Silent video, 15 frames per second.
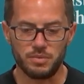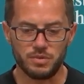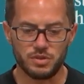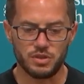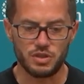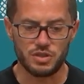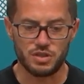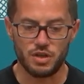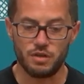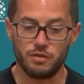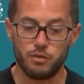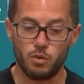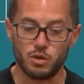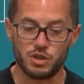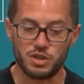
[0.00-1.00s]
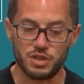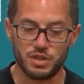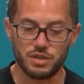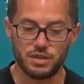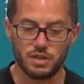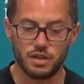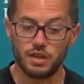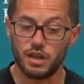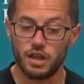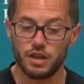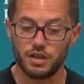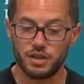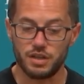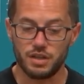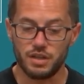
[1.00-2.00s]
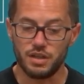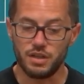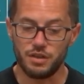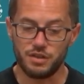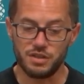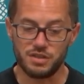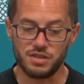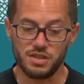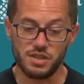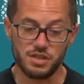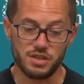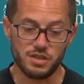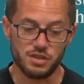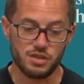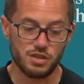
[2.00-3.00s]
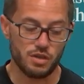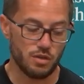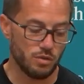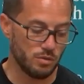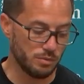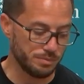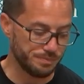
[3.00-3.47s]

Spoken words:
just unfortunate luck this season. So,